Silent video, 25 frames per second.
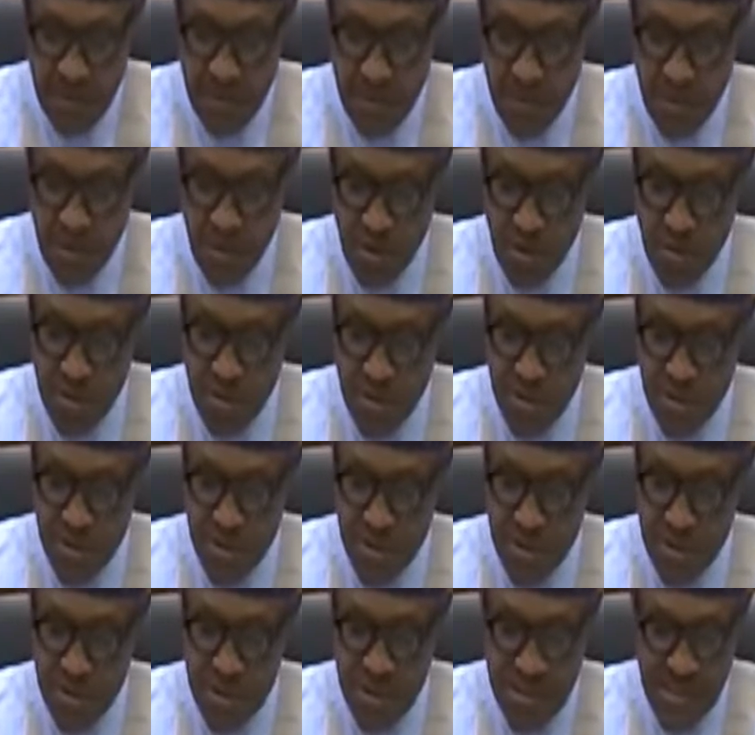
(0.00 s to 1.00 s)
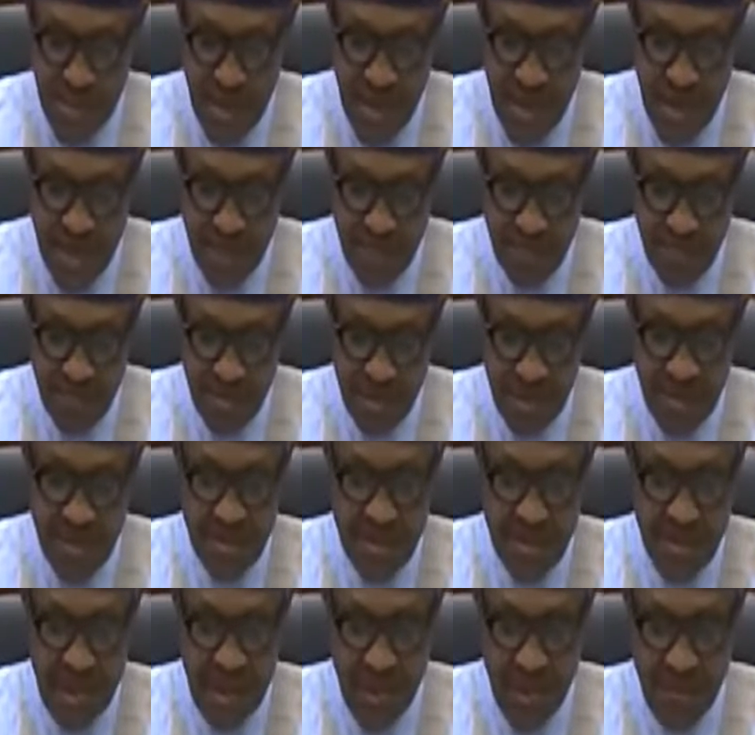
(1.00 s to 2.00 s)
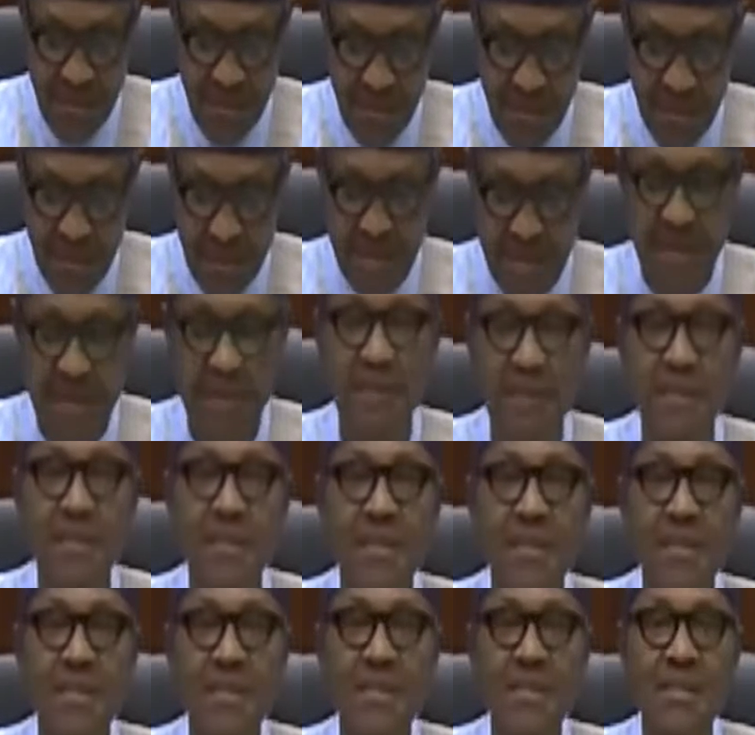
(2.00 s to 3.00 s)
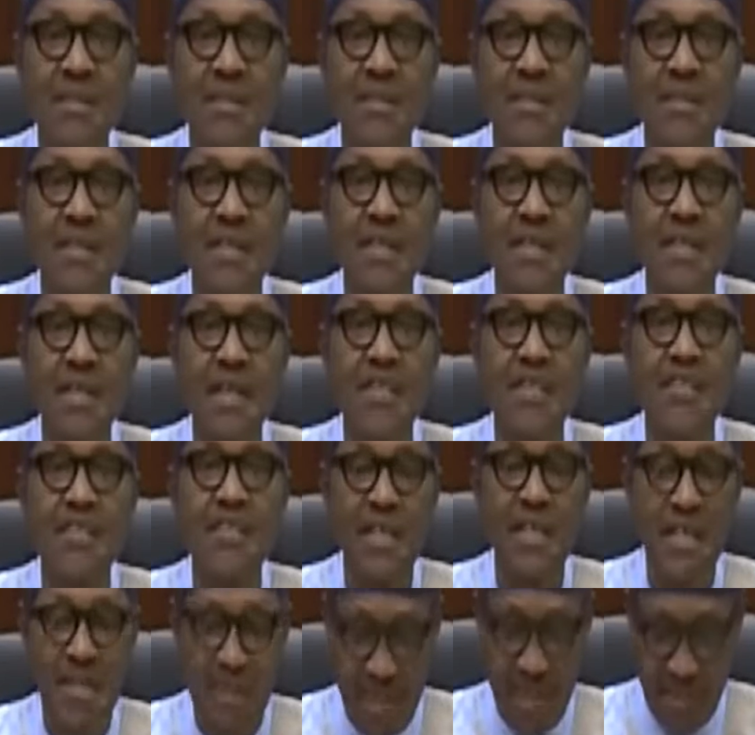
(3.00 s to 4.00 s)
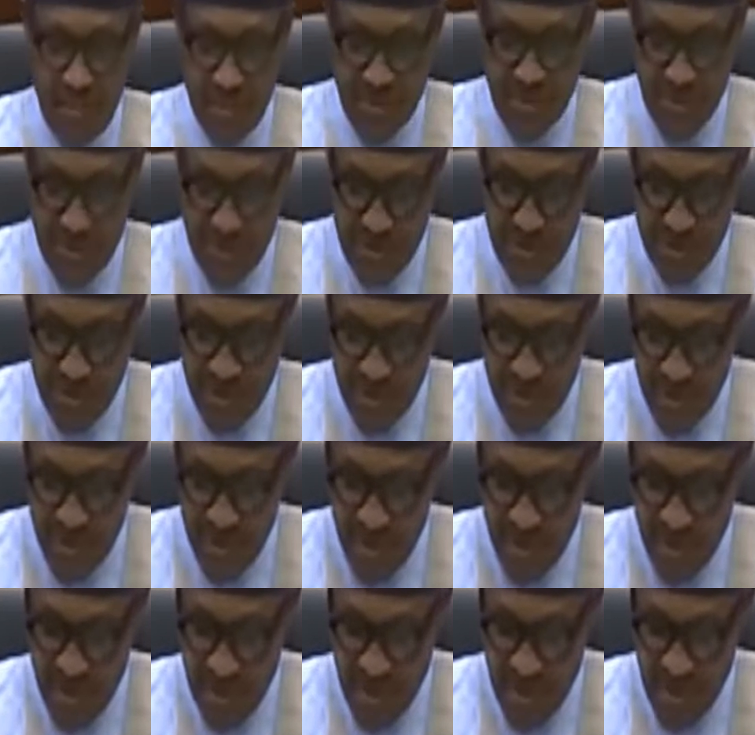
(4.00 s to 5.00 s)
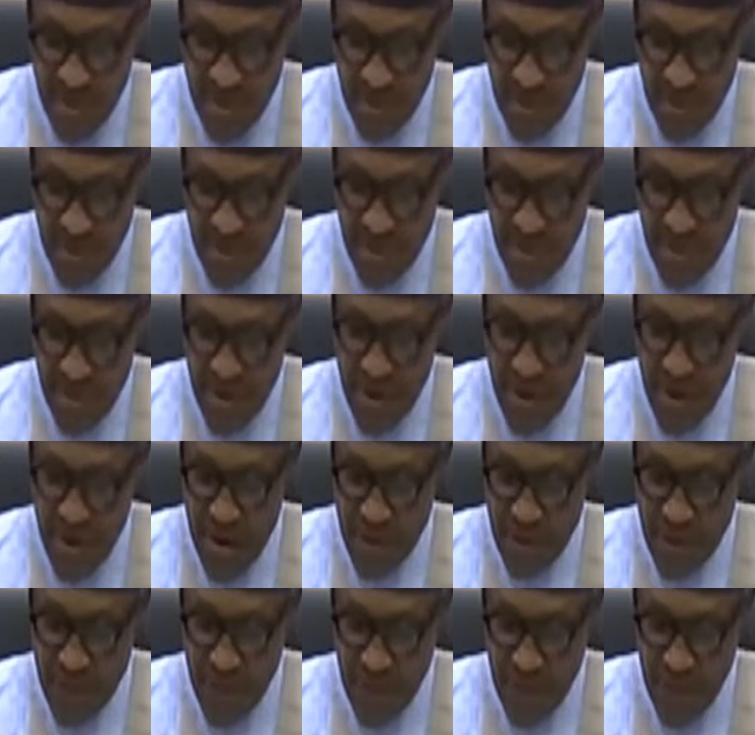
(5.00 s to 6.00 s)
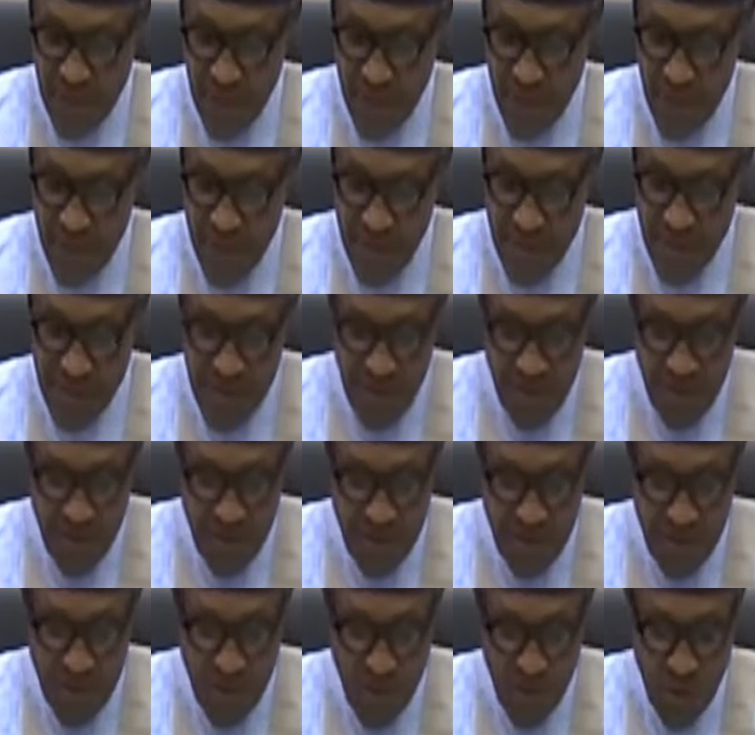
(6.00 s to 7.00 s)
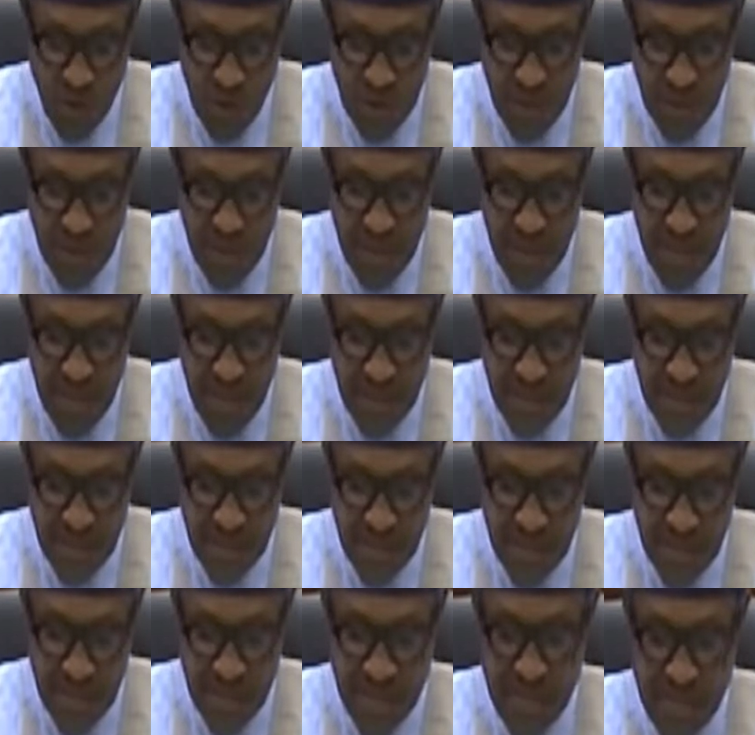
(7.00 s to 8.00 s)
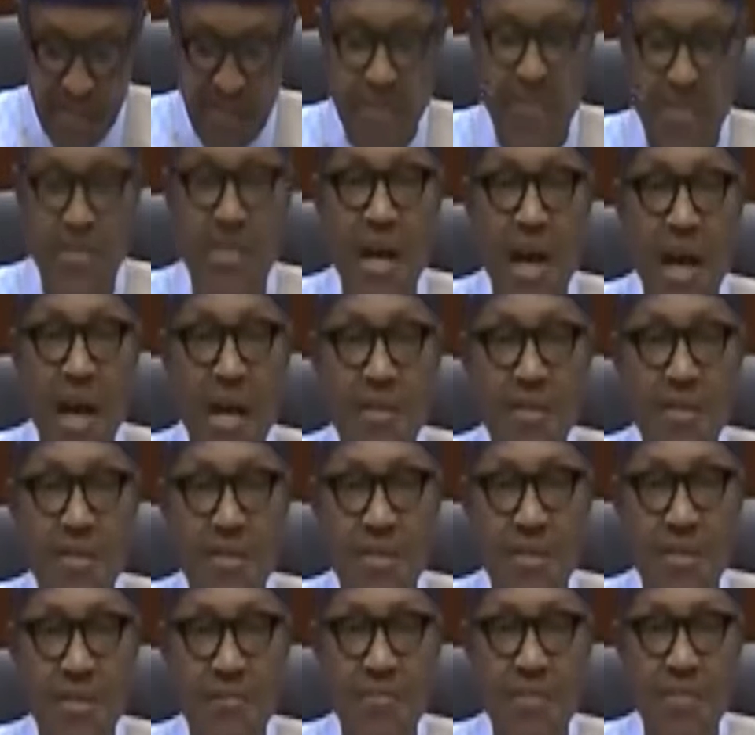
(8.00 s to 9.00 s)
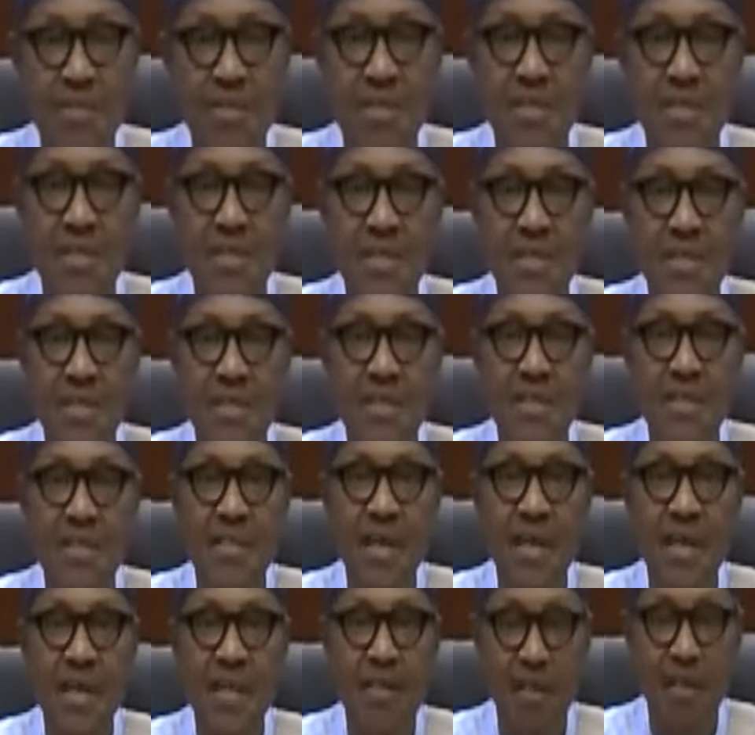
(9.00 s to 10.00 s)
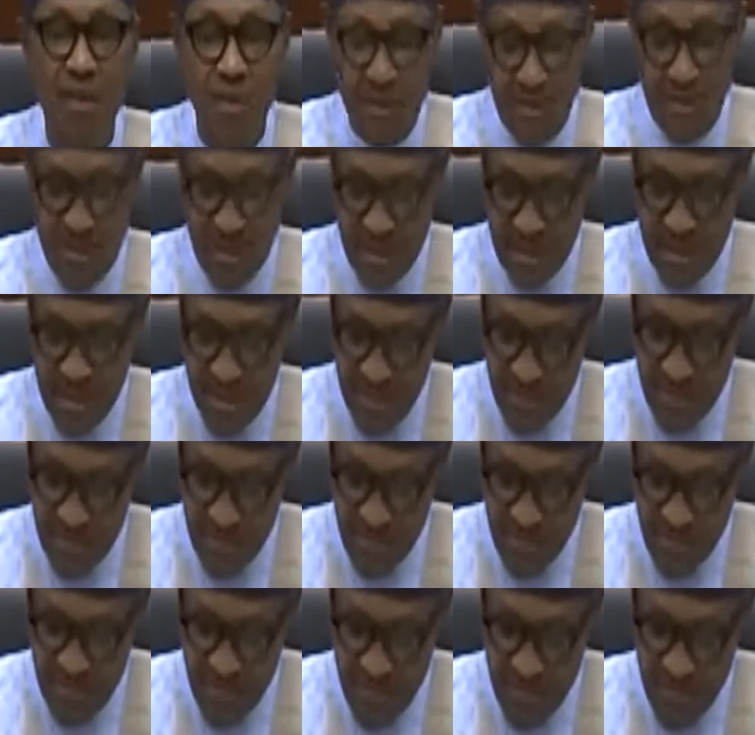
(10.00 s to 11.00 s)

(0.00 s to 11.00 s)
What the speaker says: has been demonstrated time and time again that Nigerians in the diaspora frequently excel in science, technology,